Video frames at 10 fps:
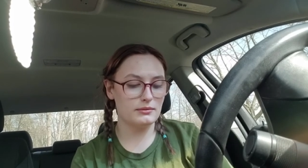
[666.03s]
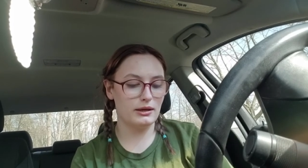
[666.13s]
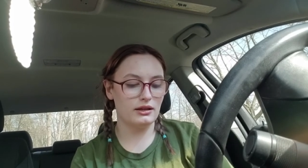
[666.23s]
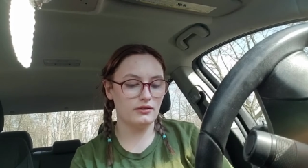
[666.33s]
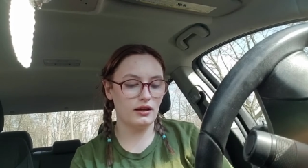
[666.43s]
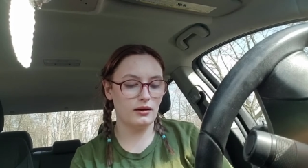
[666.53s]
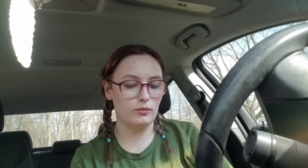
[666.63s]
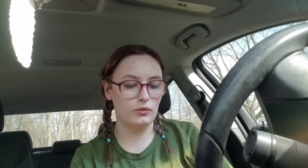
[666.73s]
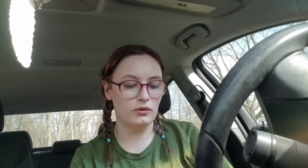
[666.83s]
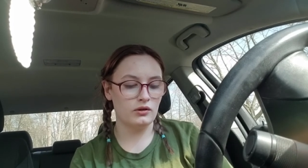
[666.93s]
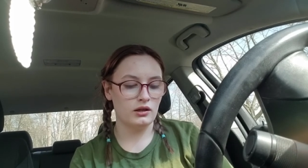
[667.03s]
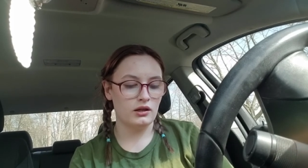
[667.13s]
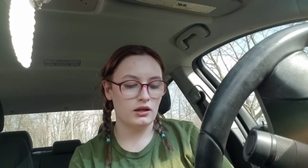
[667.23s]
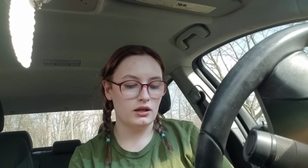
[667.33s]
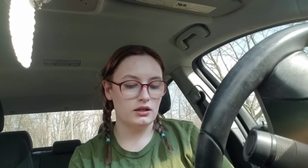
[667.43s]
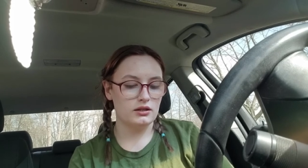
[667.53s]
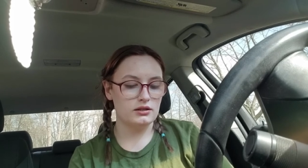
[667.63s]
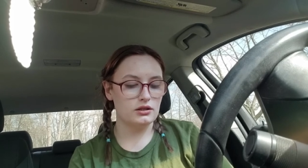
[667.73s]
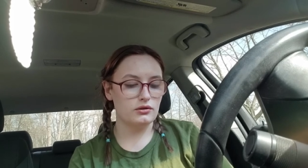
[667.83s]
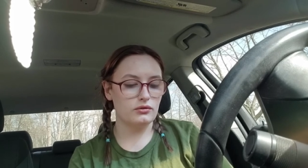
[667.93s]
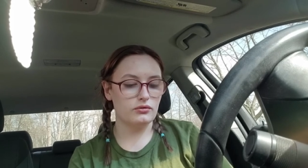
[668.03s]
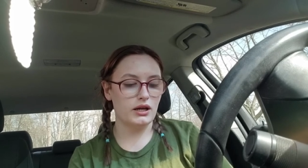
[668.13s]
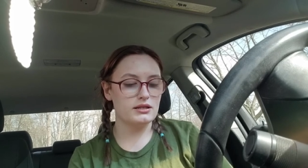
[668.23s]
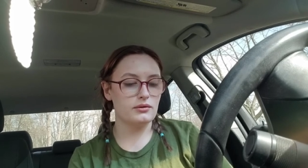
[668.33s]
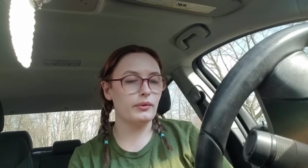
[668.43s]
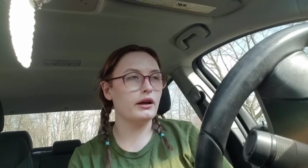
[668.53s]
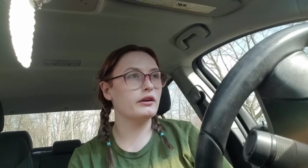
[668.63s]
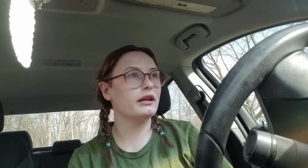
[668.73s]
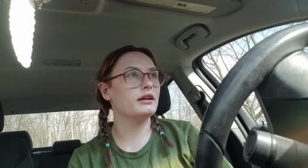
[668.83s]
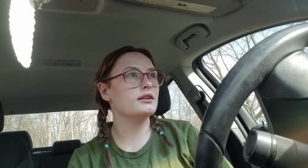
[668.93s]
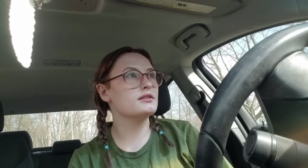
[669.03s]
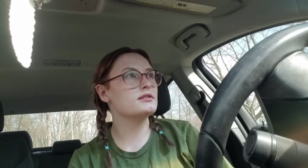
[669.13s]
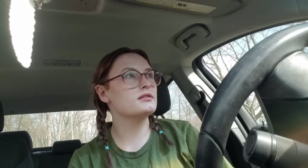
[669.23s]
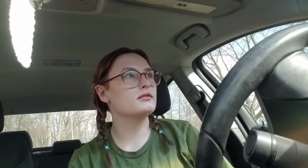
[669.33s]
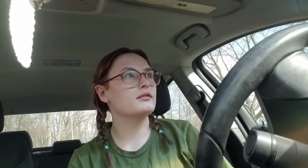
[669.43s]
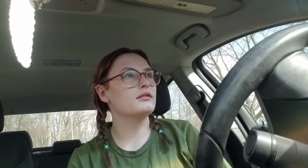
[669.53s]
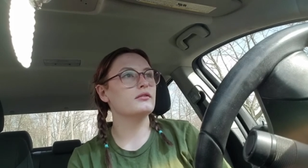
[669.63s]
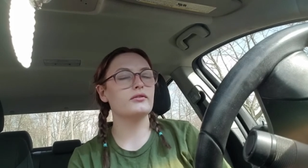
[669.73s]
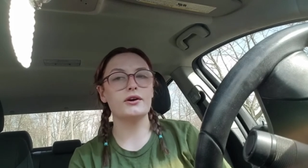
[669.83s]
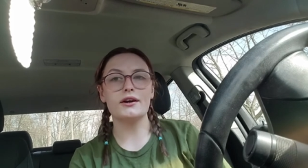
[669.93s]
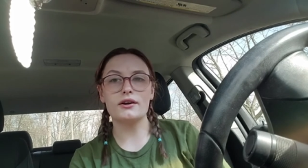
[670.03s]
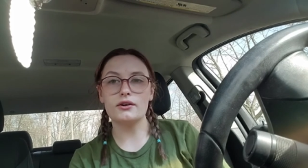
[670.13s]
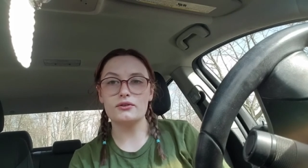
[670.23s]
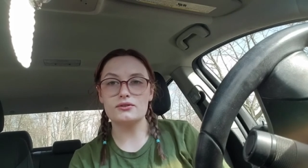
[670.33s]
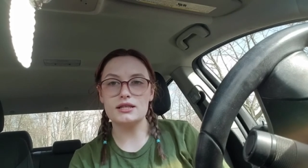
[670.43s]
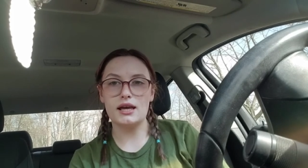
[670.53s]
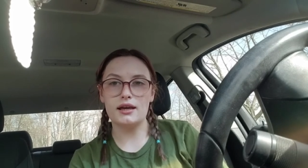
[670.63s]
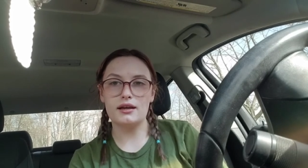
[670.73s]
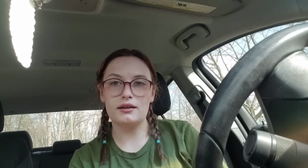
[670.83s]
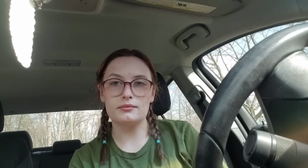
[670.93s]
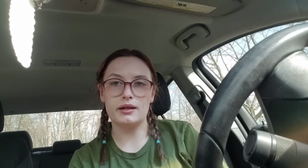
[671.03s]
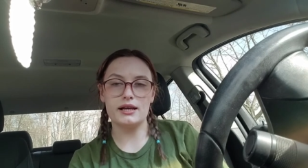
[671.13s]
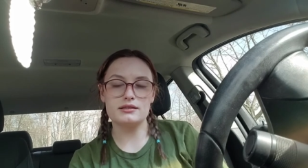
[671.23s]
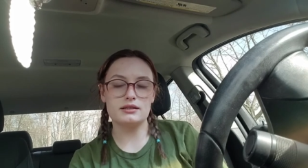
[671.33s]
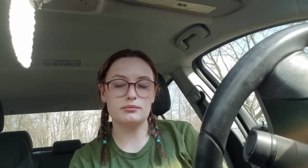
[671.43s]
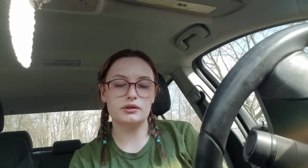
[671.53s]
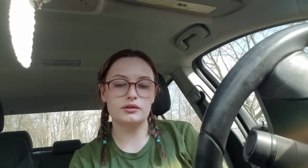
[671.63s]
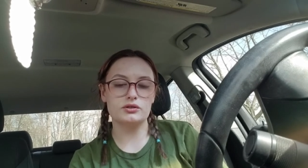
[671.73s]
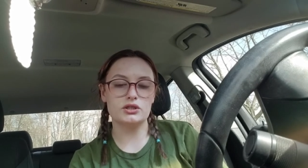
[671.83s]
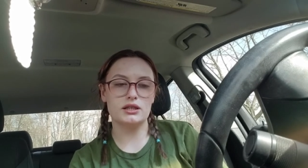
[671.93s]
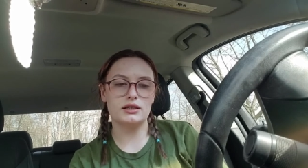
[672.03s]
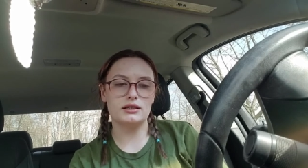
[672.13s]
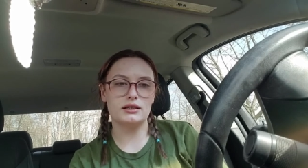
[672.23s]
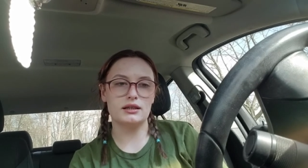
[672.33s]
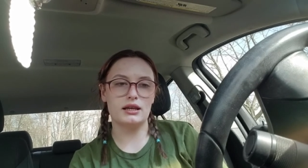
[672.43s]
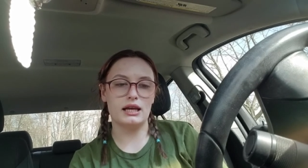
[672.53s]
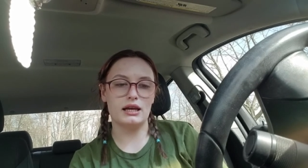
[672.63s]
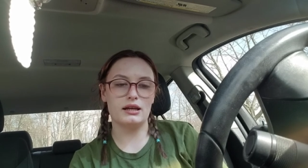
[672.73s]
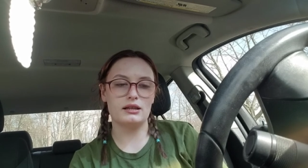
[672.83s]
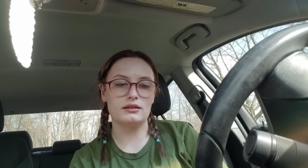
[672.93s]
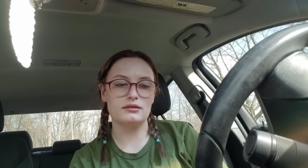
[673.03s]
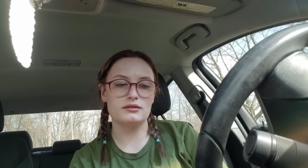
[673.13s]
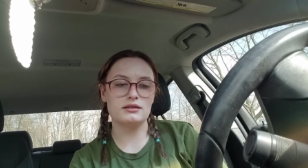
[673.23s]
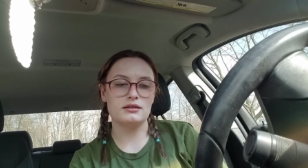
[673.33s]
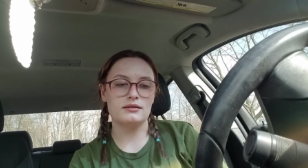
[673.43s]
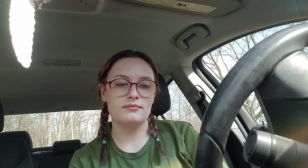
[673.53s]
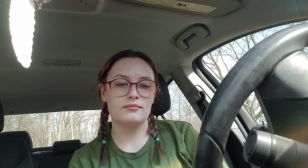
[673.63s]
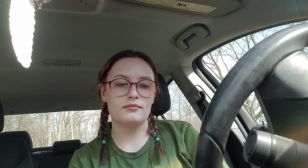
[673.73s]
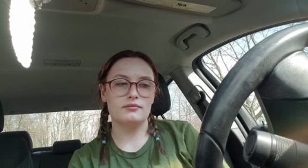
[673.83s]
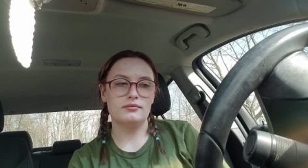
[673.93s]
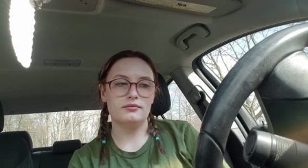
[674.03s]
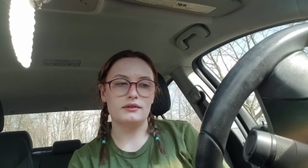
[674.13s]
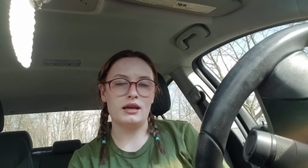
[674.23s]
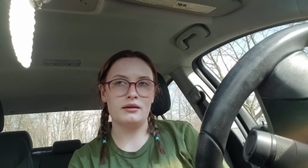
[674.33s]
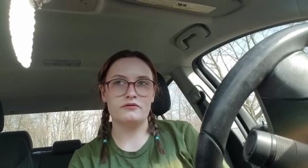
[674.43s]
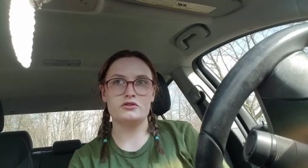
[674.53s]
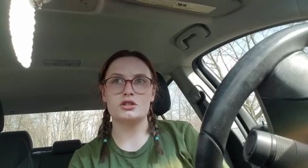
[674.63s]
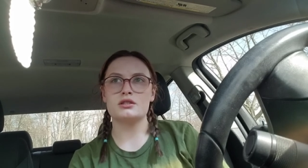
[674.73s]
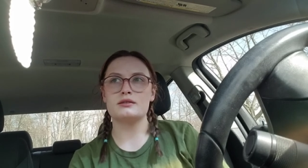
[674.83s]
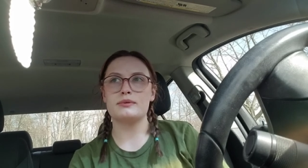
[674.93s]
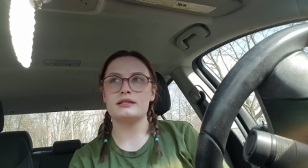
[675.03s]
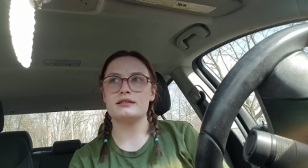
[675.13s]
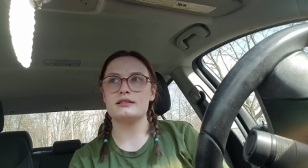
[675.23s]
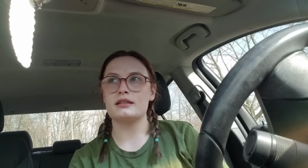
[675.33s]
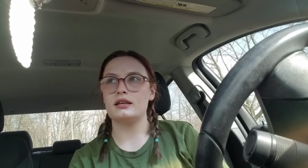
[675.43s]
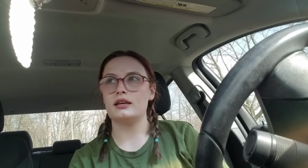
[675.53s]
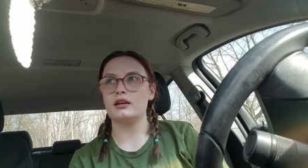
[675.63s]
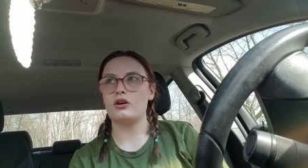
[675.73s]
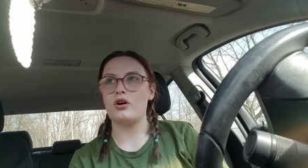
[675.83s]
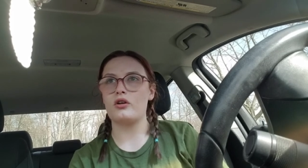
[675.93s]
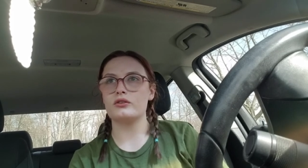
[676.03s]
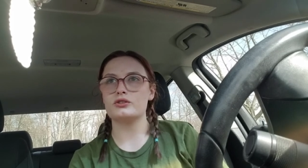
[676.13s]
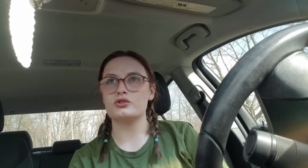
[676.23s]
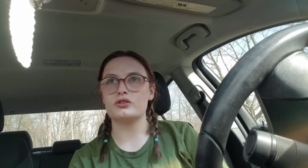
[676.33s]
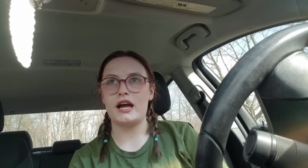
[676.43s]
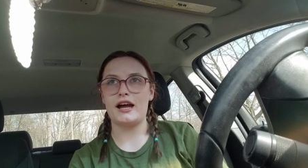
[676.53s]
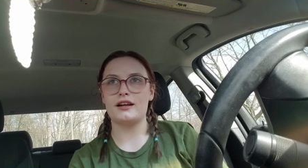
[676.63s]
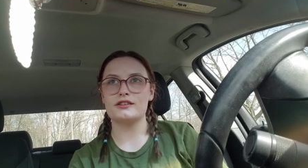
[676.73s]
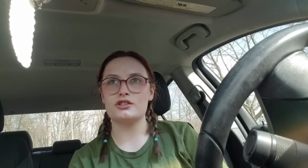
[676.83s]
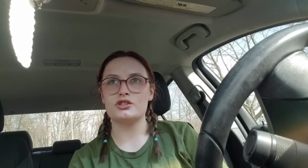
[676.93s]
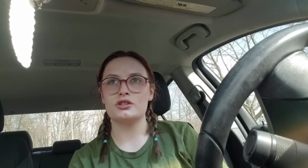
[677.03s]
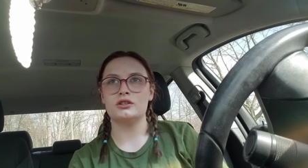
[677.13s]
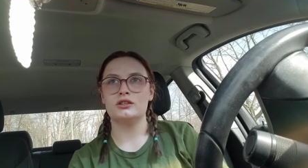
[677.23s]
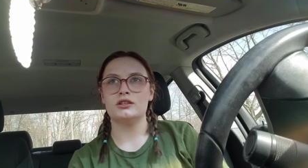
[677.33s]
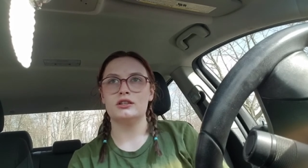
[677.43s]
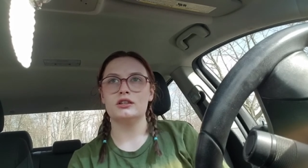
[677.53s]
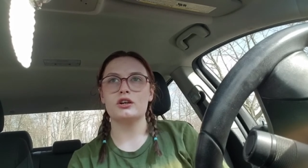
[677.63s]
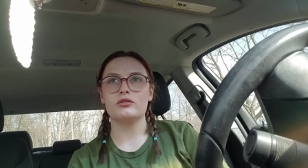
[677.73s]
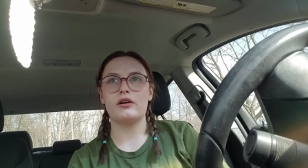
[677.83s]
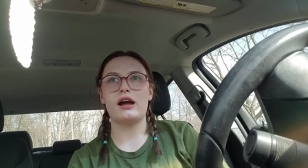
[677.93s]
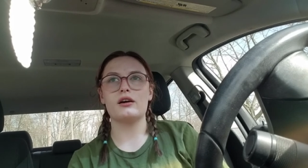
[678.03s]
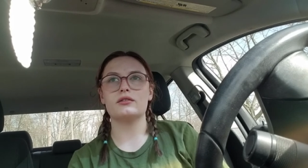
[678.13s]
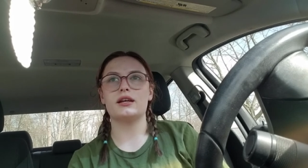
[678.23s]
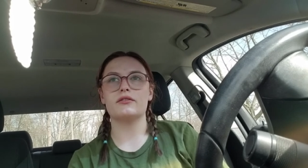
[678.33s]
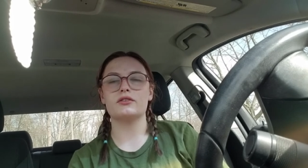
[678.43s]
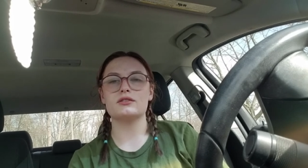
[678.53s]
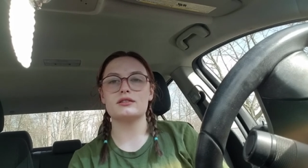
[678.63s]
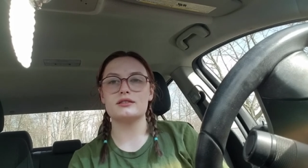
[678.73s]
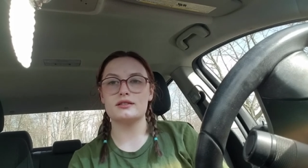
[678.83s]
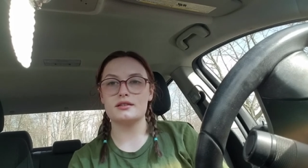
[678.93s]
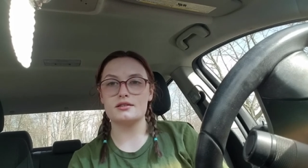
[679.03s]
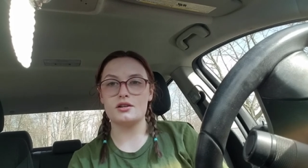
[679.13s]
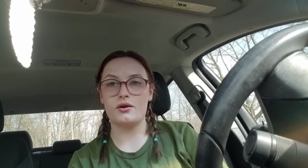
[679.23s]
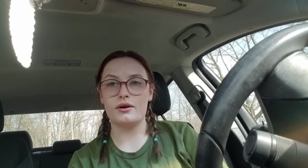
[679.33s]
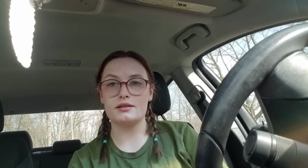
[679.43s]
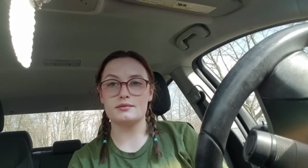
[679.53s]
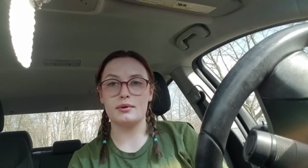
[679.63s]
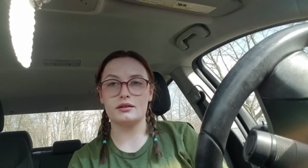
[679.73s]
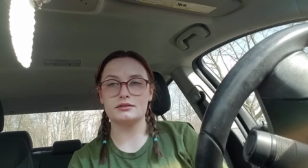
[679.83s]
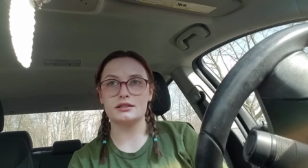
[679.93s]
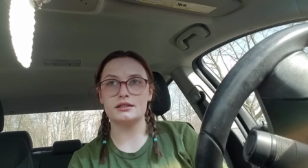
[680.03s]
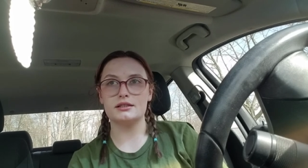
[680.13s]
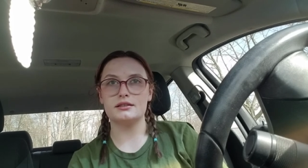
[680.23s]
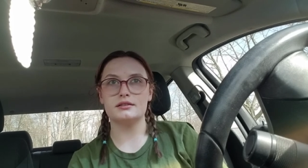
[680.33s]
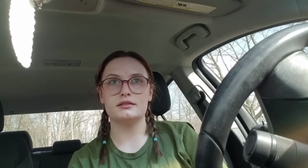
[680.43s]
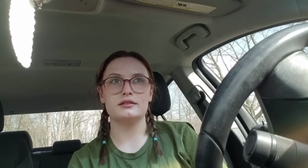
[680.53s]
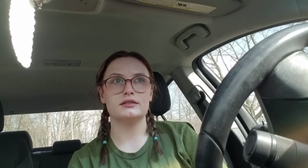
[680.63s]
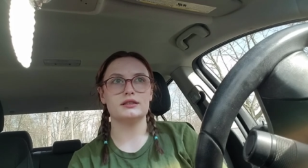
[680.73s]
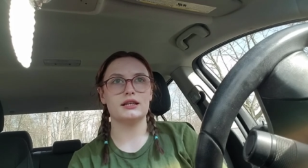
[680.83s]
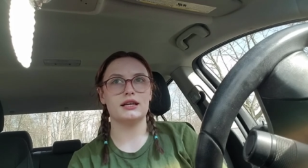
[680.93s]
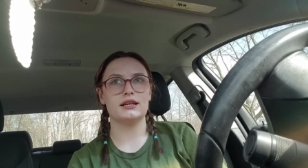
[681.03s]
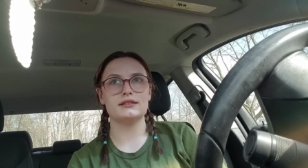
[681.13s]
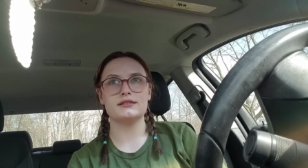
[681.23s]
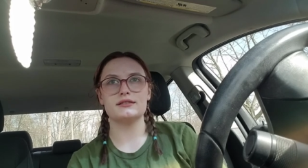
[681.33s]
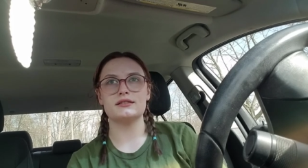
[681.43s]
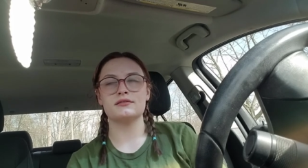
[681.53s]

make them to raise awareness for Earth Day and plastic pollution and I've just been seeing all the trash around ever since the snow has melted and